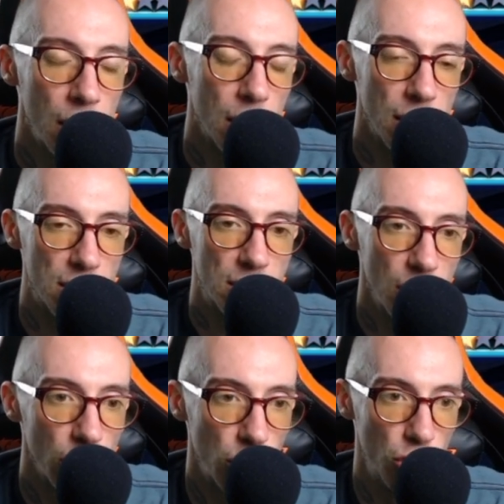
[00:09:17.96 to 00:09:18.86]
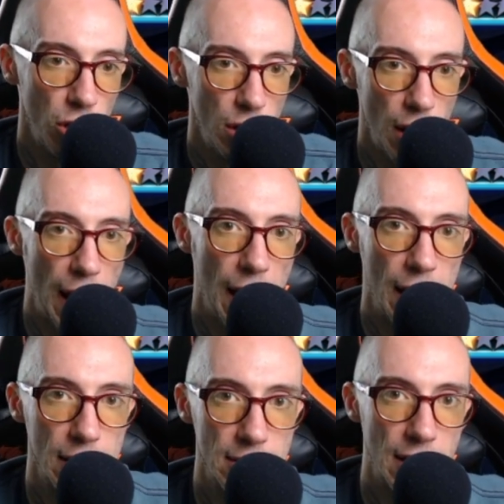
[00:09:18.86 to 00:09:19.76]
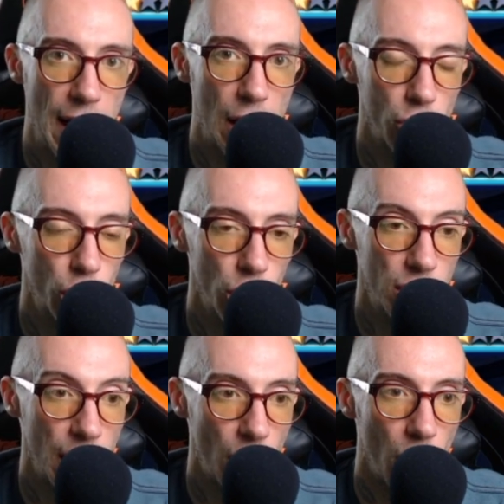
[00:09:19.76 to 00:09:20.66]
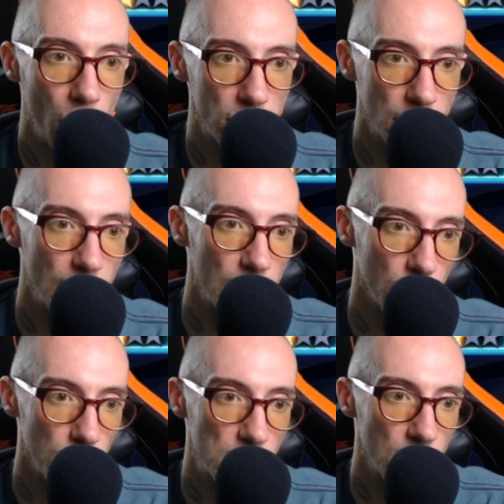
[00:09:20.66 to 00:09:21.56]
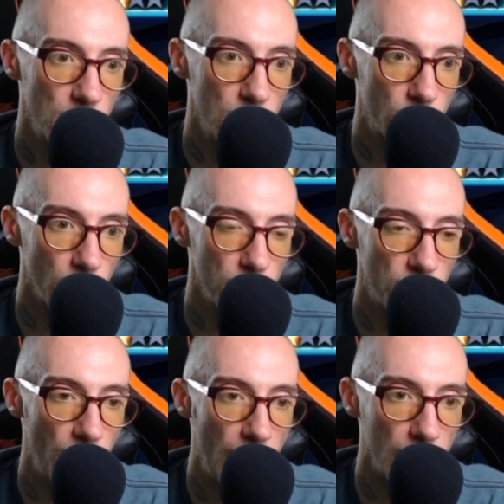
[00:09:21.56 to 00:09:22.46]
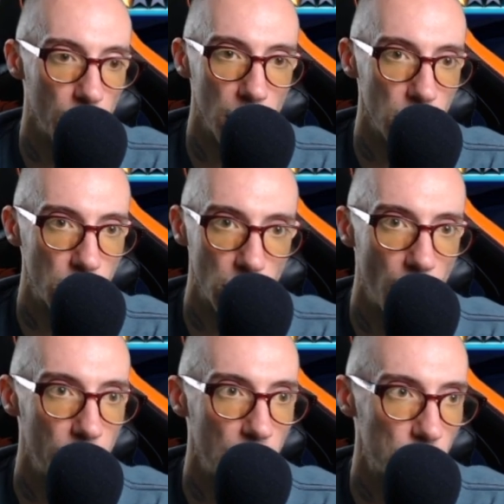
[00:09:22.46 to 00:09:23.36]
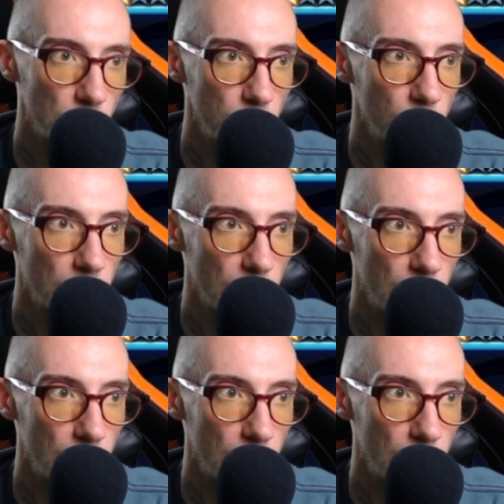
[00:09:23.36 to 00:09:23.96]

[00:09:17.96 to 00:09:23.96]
the synergy and how good they are all together. We still need Grimfang, which eventually we'll get